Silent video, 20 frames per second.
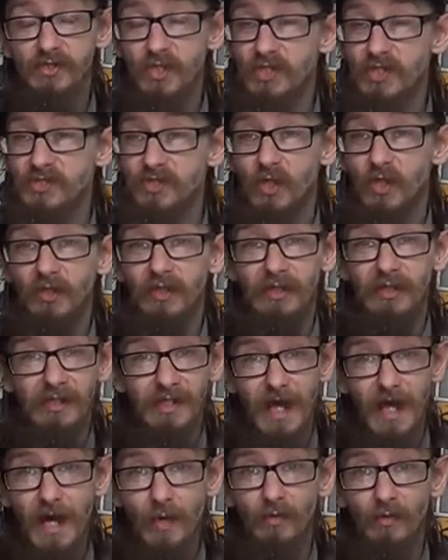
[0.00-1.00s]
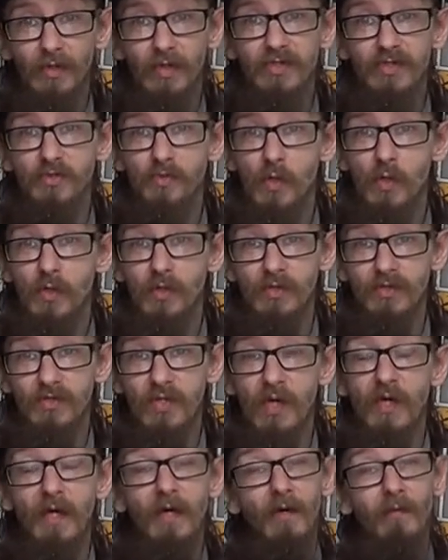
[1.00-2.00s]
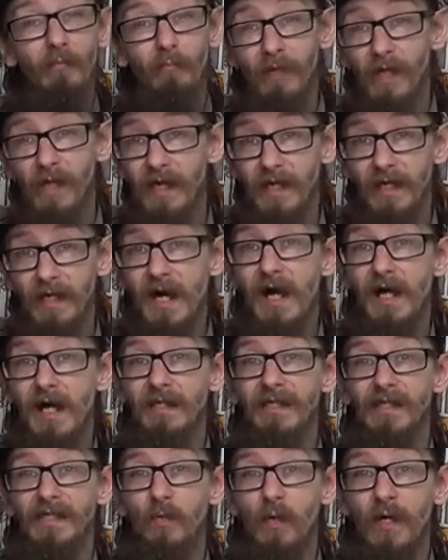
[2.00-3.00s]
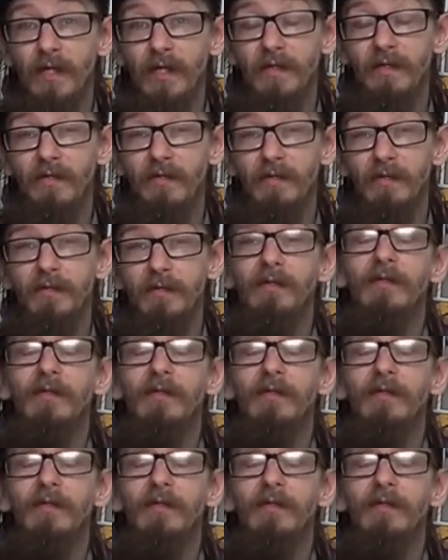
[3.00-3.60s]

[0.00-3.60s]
She's done countless roles playing Harley Quinn.